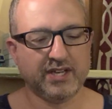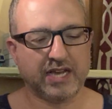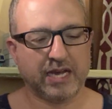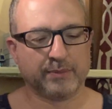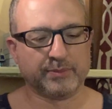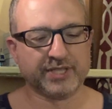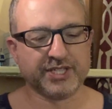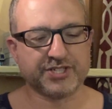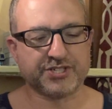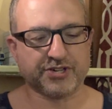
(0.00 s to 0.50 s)

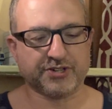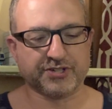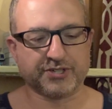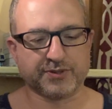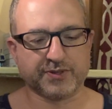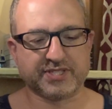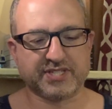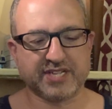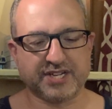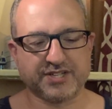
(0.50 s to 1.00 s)
Emily turned
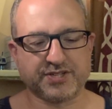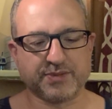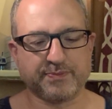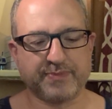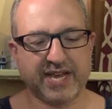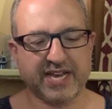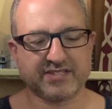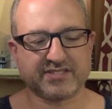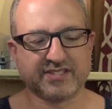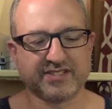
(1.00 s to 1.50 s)
her attention
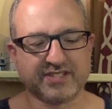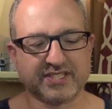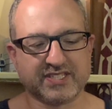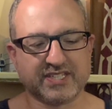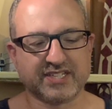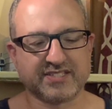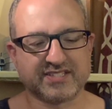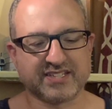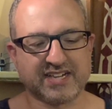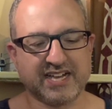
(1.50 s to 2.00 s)
back to the
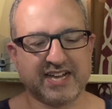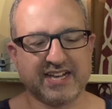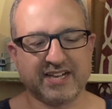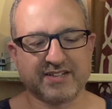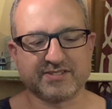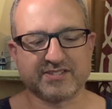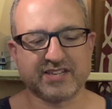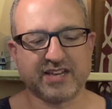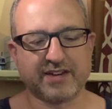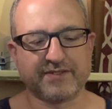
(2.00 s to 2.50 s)
night sky
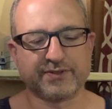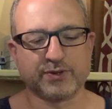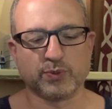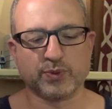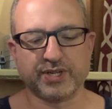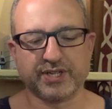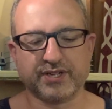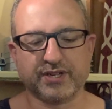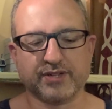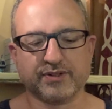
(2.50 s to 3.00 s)
outside of her
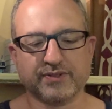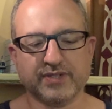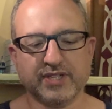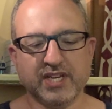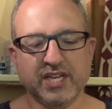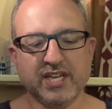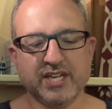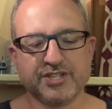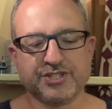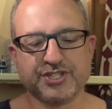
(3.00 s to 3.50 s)
window.
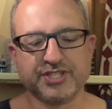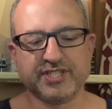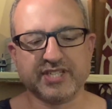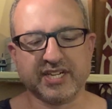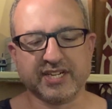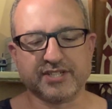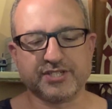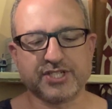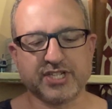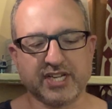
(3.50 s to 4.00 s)
She
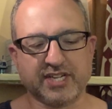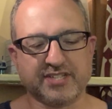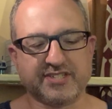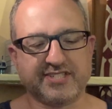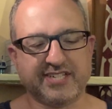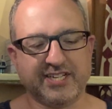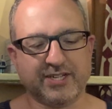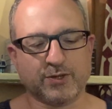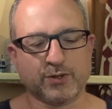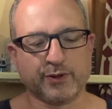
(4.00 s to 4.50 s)
didn't shed a
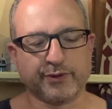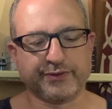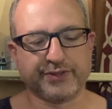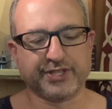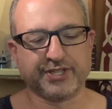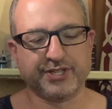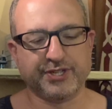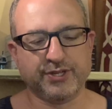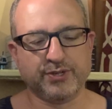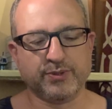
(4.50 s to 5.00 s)
tear over
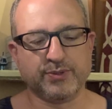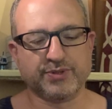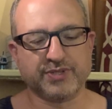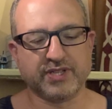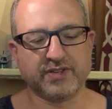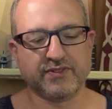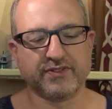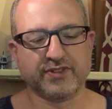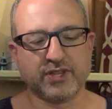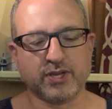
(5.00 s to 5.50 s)
the
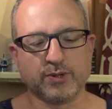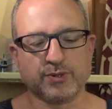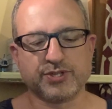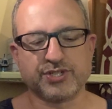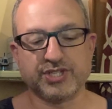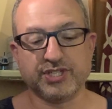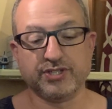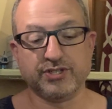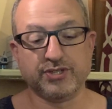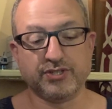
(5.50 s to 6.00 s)
news, even though
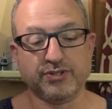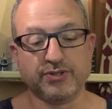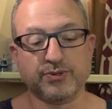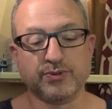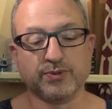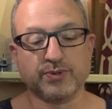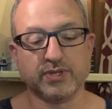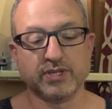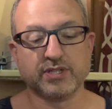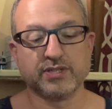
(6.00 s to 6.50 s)
she
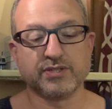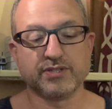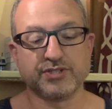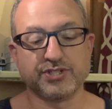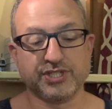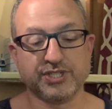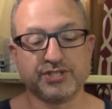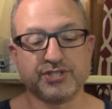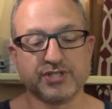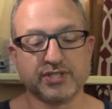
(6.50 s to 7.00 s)
knew
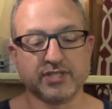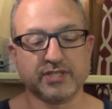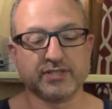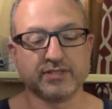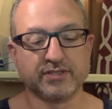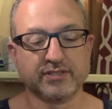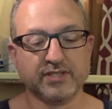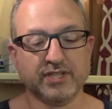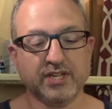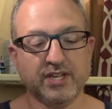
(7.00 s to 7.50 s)
she
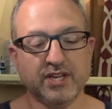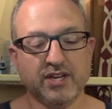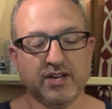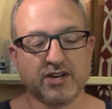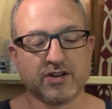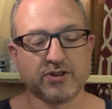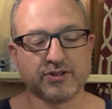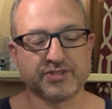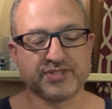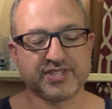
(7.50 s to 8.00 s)
should.
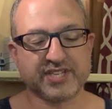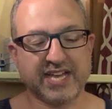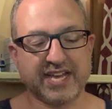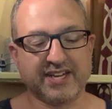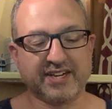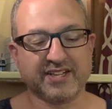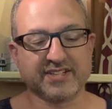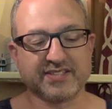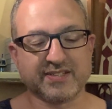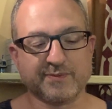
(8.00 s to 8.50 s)
Her
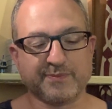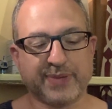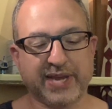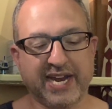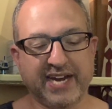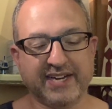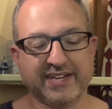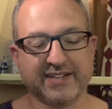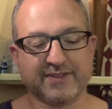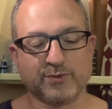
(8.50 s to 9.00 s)
sadness and
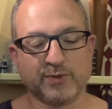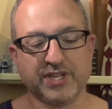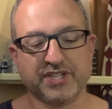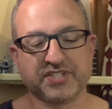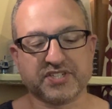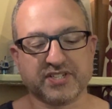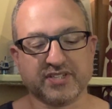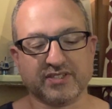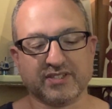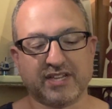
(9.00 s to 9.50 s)
pain had
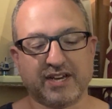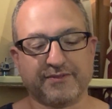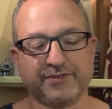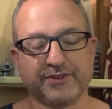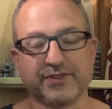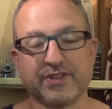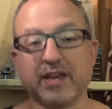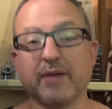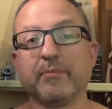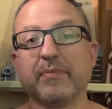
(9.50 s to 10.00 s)
reached a
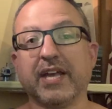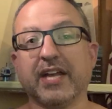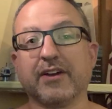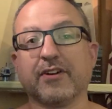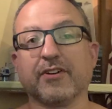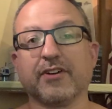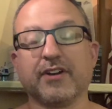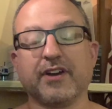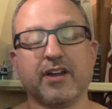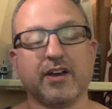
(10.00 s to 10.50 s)
level that made
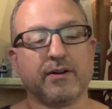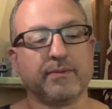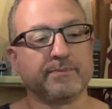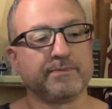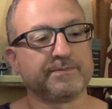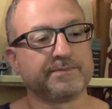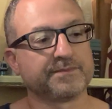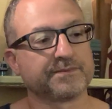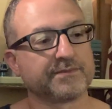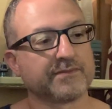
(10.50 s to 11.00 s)
her numb.